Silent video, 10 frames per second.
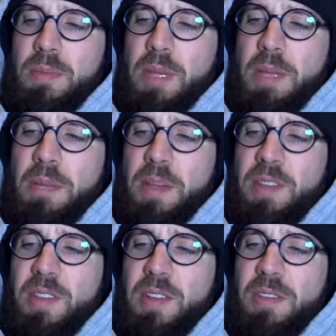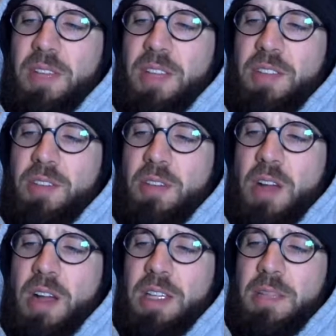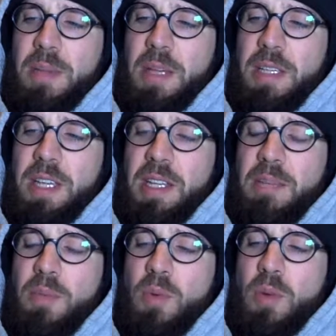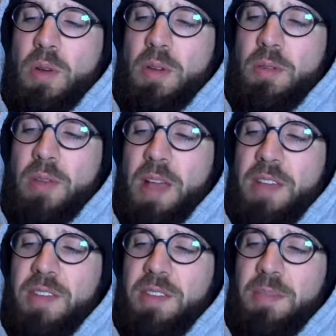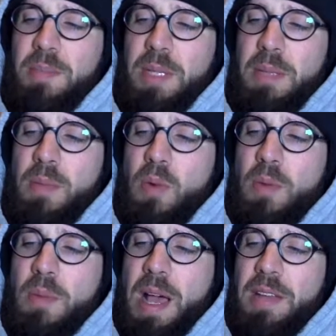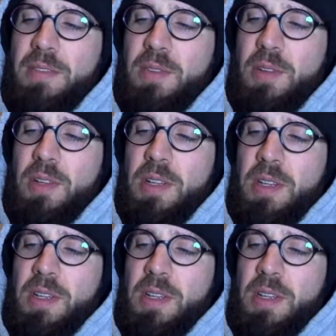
make myself less groggy by getting more rest, being more mindful,